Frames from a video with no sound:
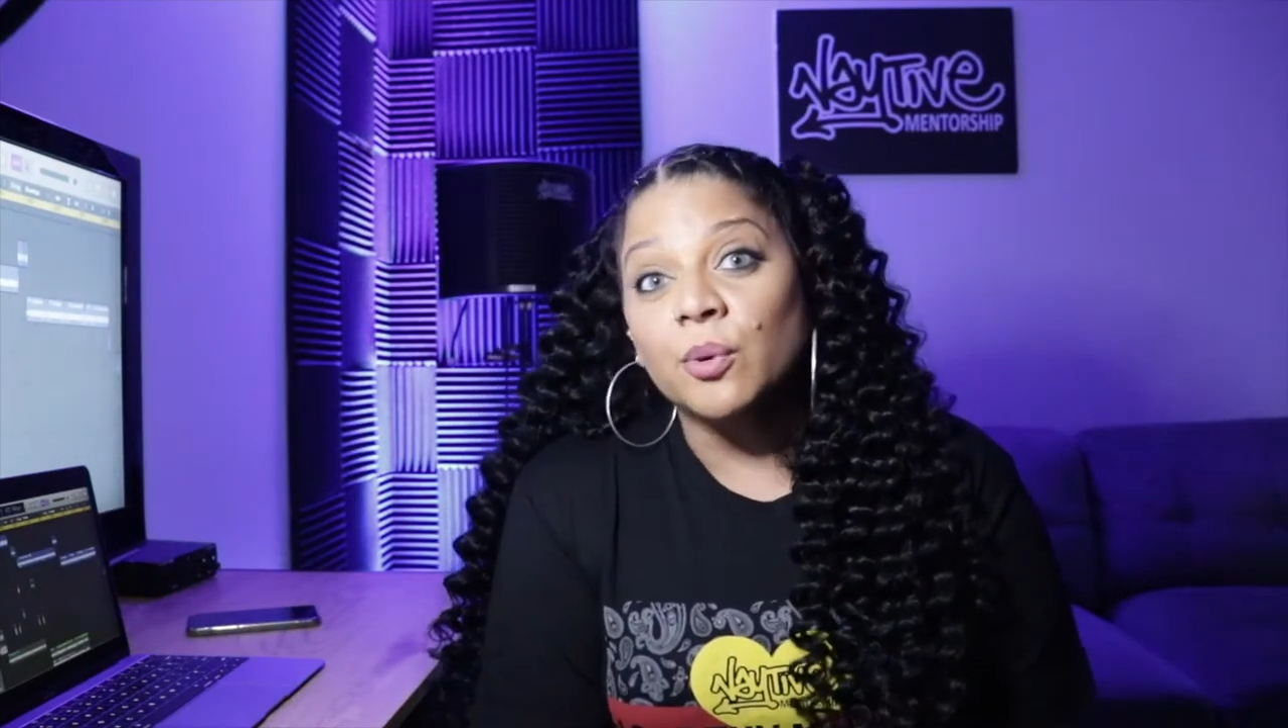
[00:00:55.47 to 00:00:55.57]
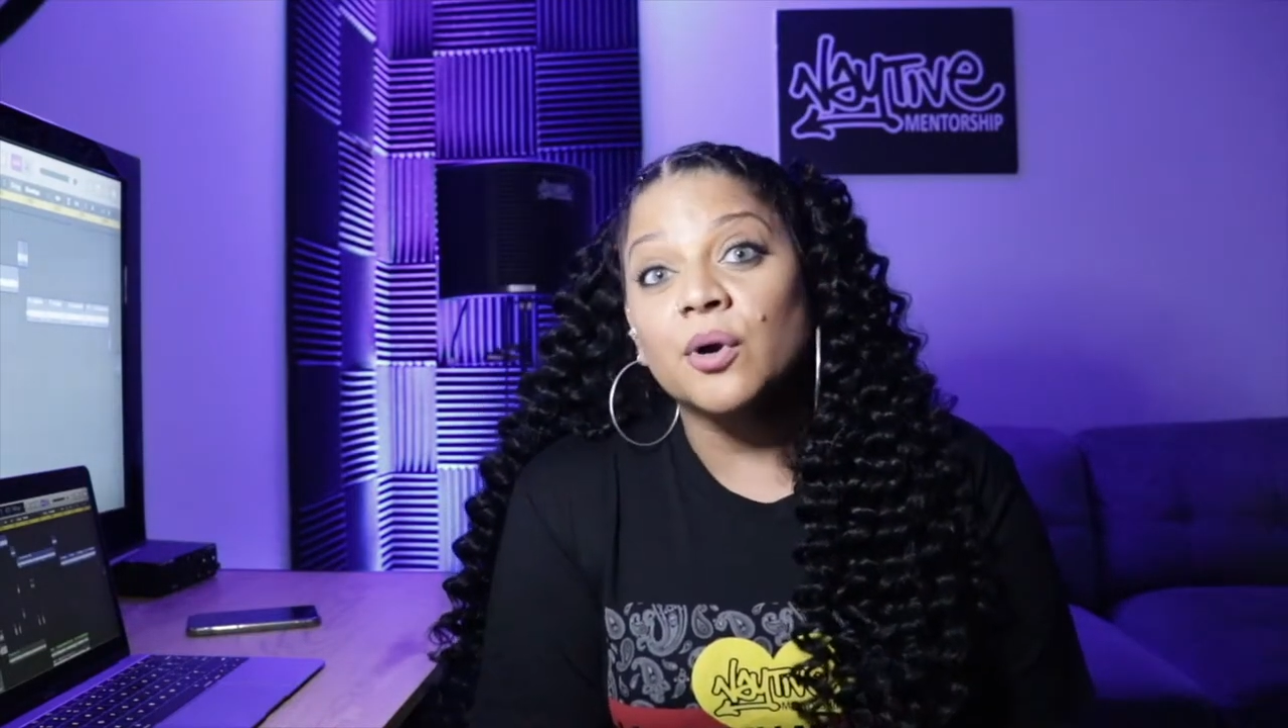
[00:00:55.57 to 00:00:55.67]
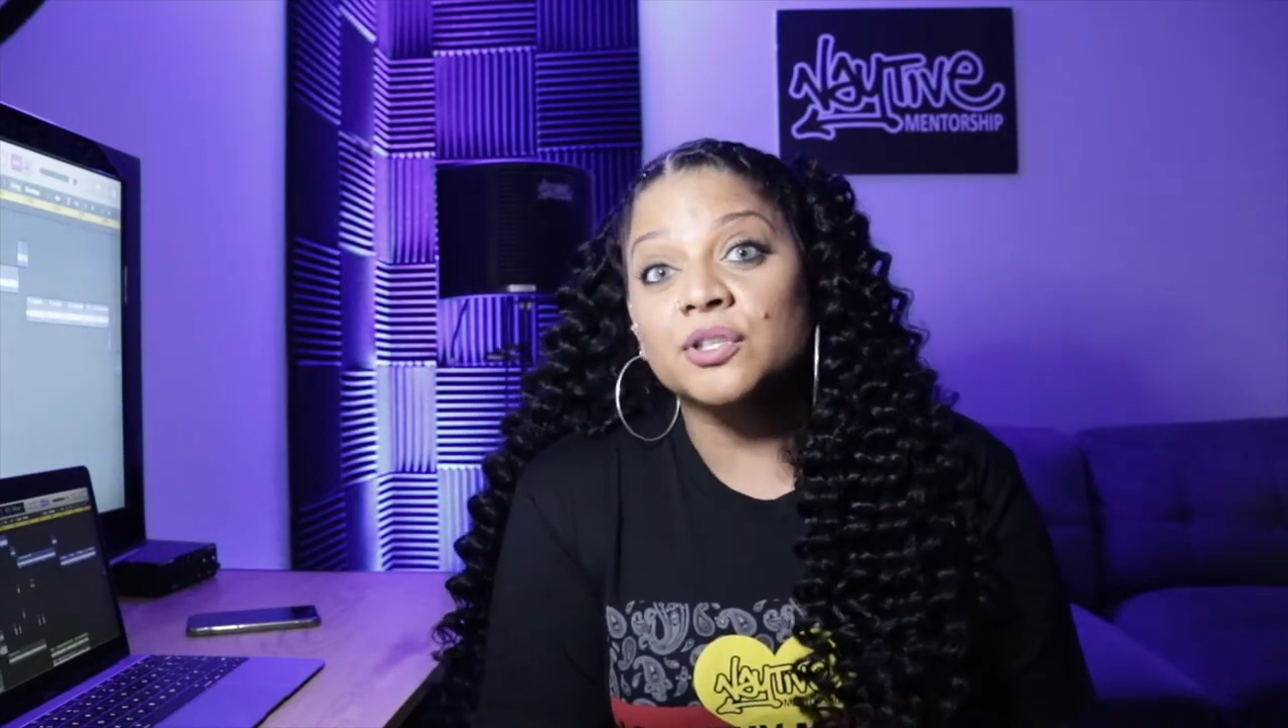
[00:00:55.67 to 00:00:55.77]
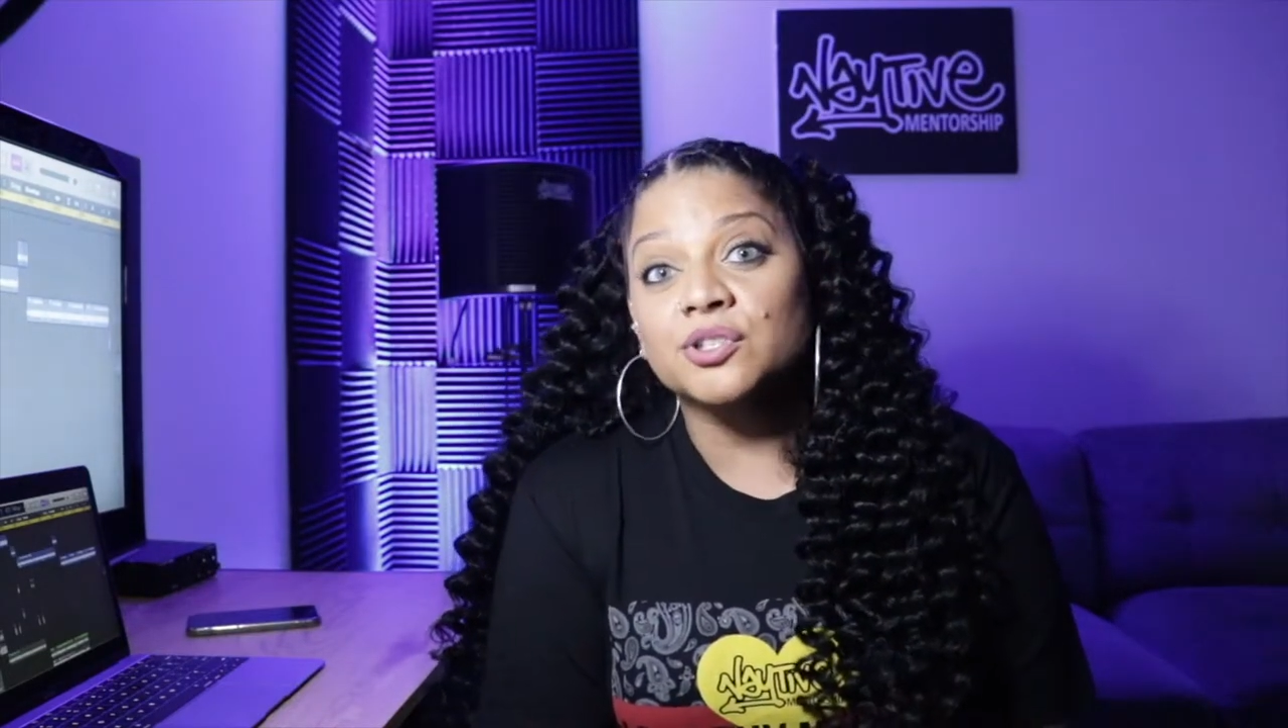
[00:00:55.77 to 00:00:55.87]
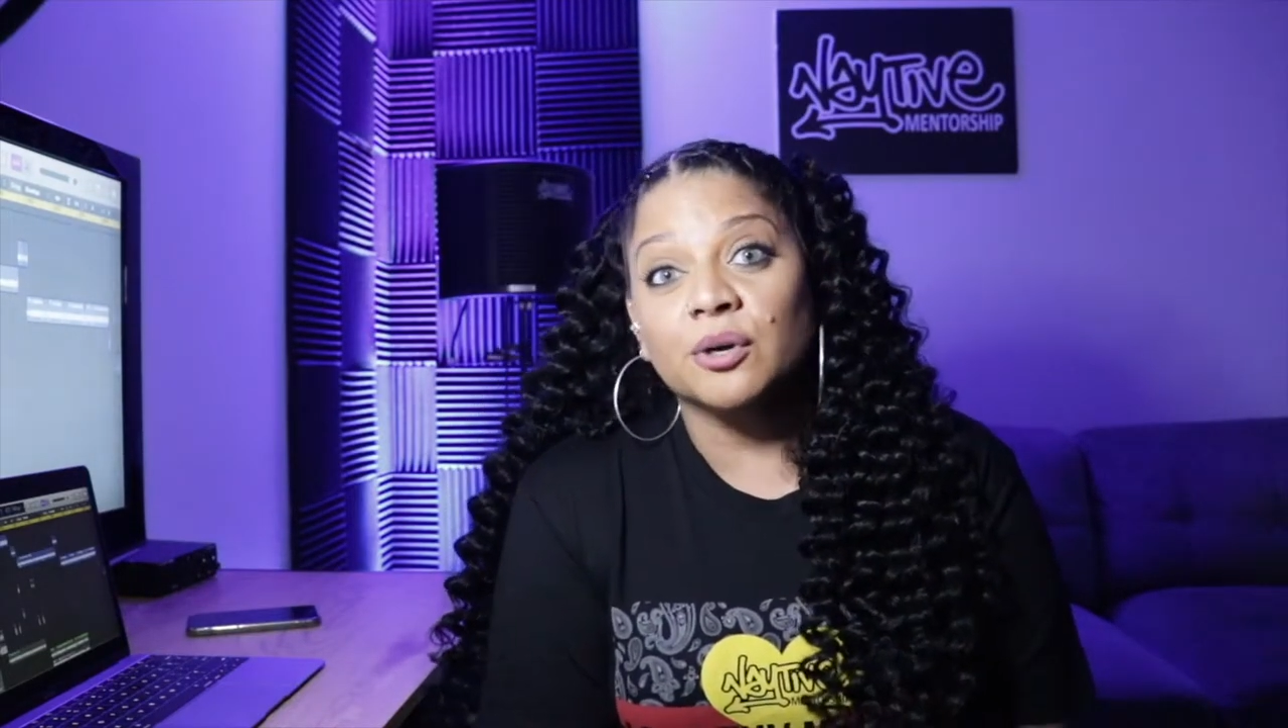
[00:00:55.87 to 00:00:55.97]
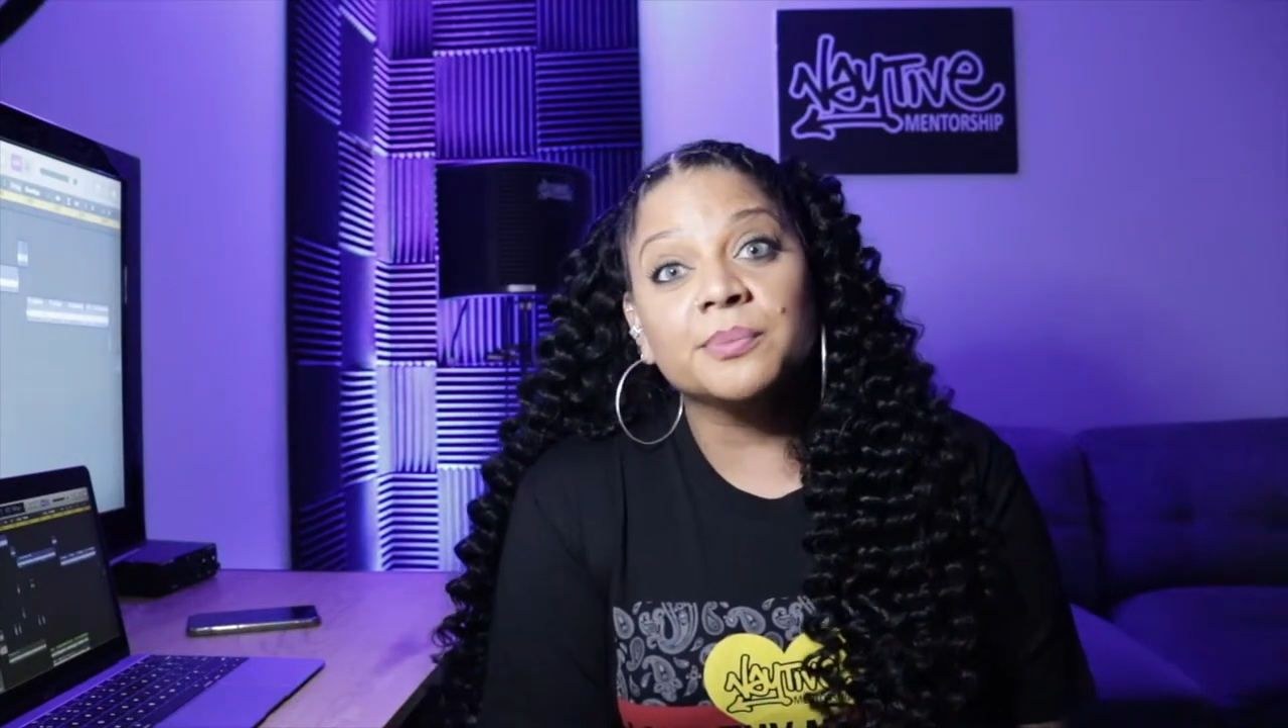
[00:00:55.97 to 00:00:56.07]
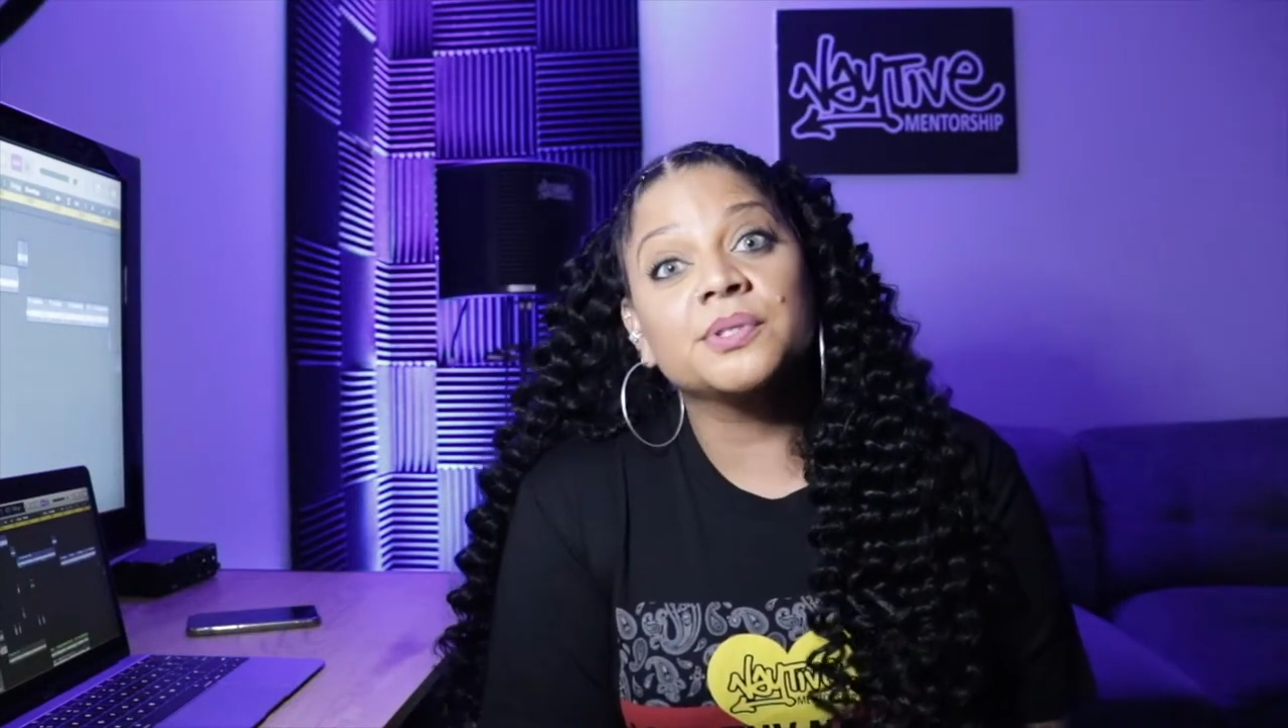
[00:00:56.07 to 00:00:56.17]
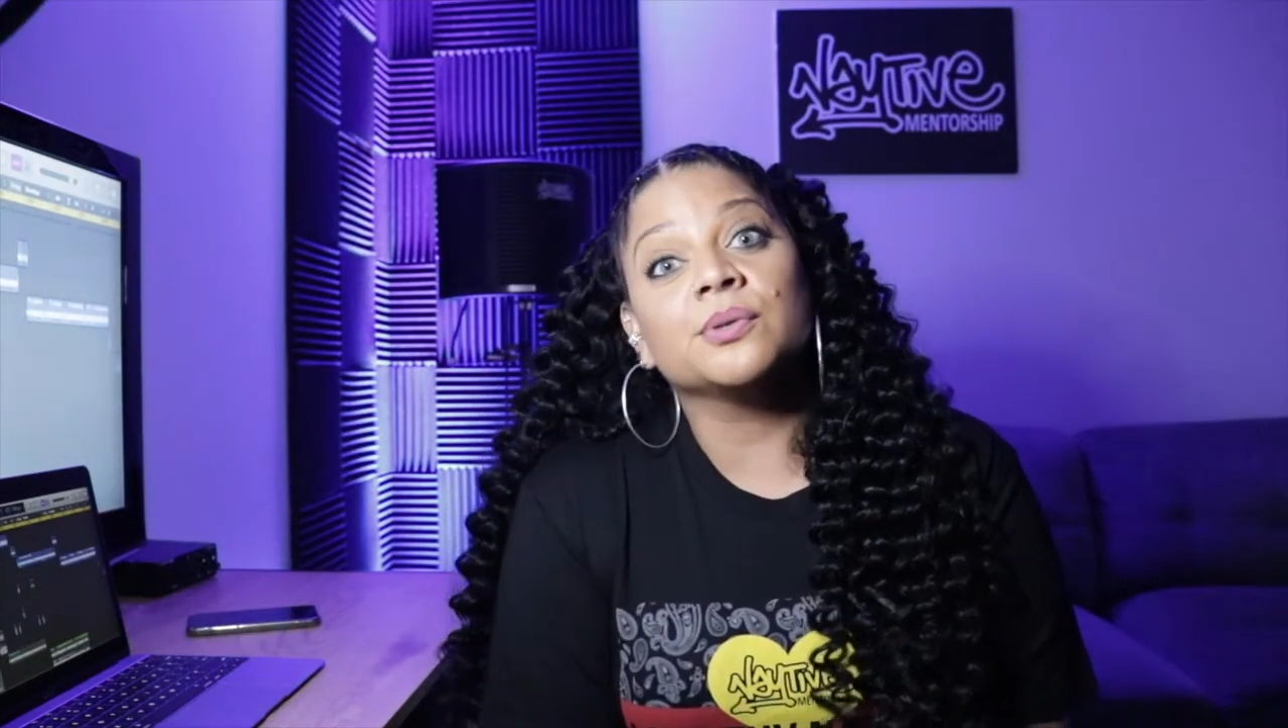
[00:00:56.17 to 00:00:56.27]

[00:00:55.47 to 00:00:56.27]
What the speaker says: workshops